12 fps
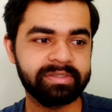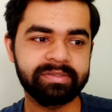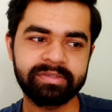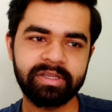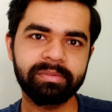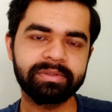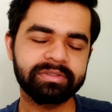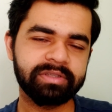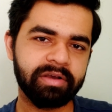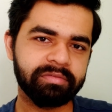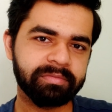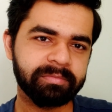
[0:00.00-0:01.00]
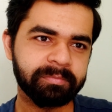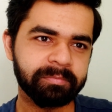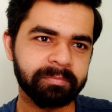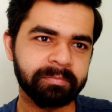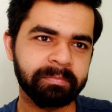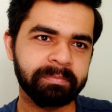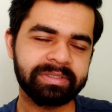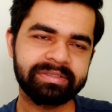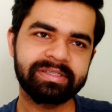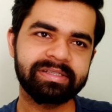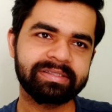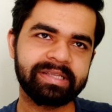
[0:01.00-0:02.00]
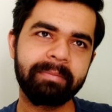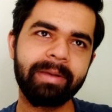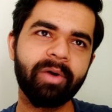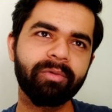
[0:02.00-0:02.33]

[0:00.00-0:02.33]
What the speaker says: disturbing stuff. But still, somehow,